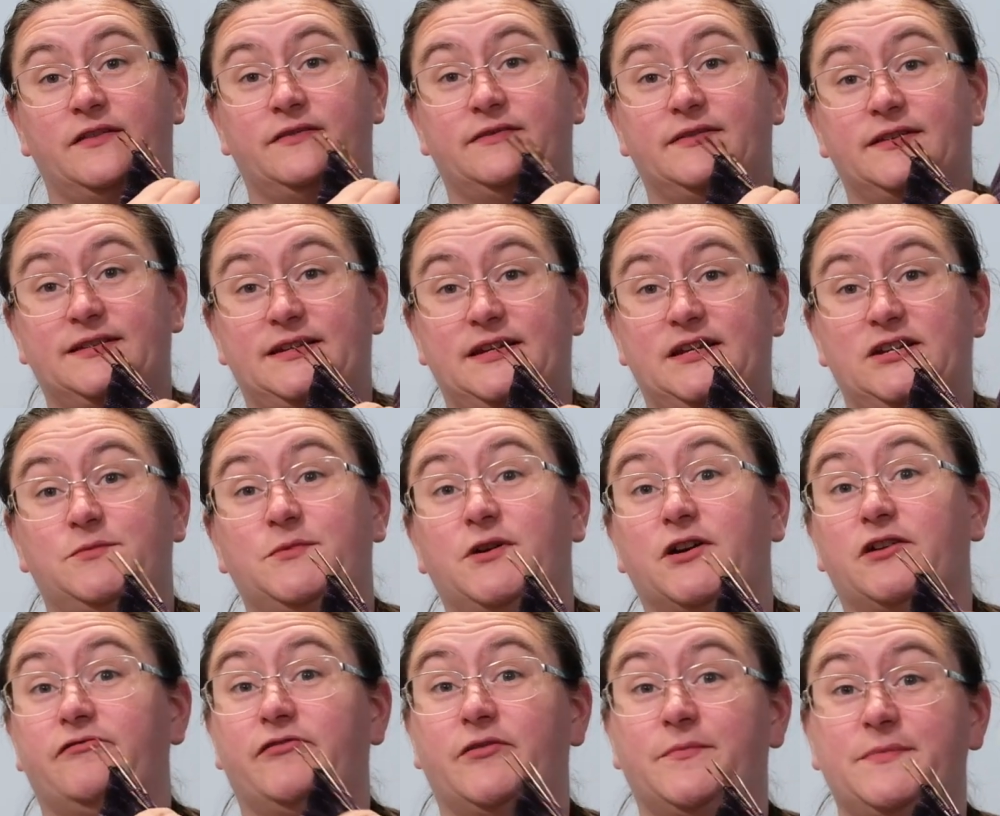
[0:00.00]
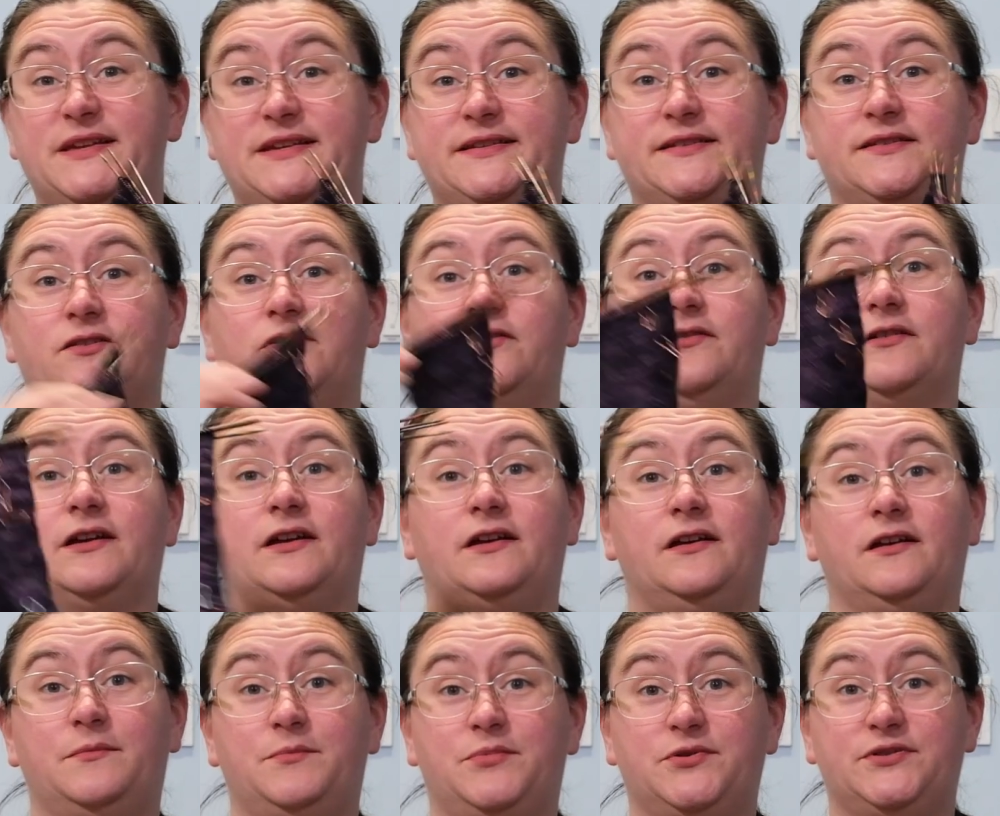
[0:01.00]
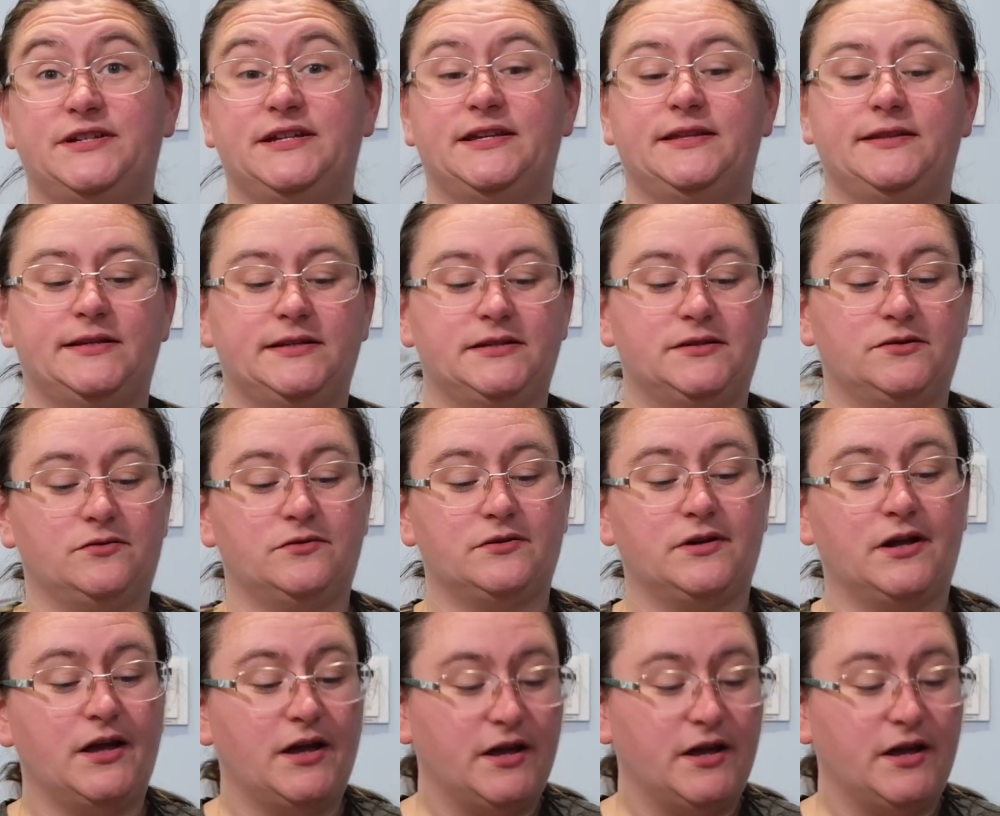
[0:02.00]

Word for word: the stitch mark from this sock and put it in this sock,